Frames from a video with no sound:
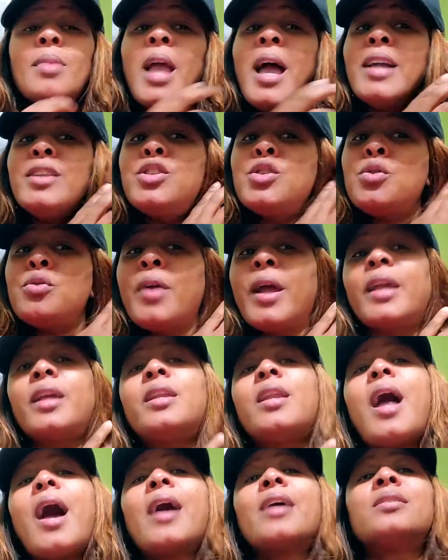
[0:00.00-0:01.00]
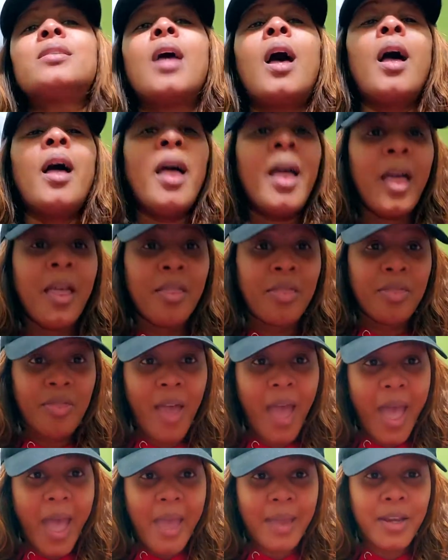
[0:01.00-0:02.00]
I do recognize
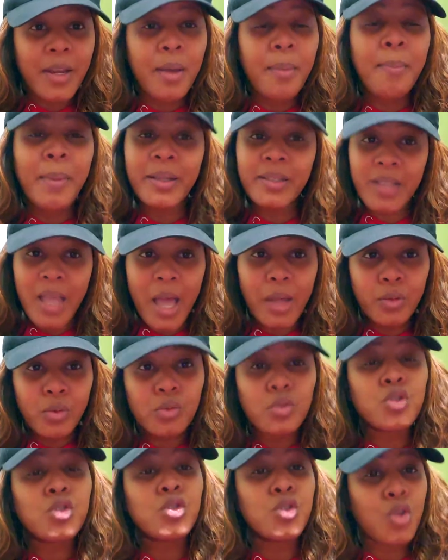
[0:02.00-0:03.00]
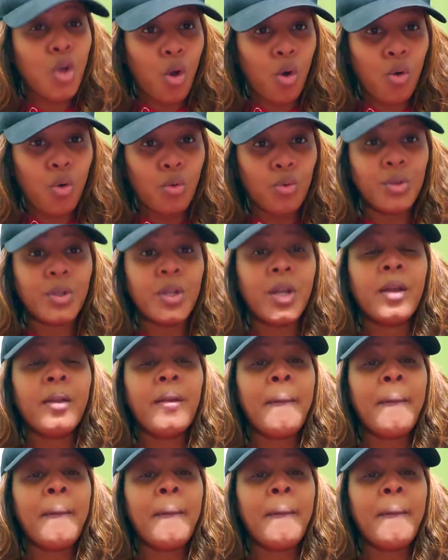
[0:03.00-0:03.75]
that McDonald's stole